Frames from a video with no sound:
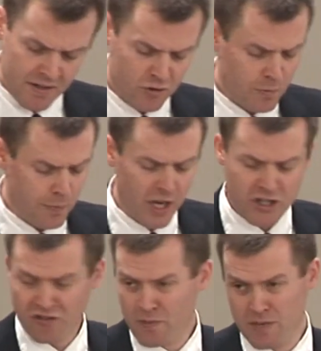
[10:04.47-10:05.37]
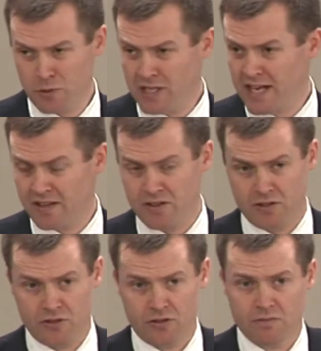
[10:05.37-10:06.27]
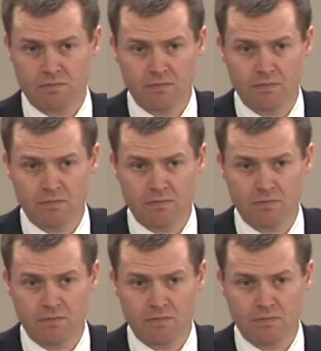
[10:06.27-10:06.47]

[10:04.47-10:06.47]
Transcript: There's a bunch of people like this.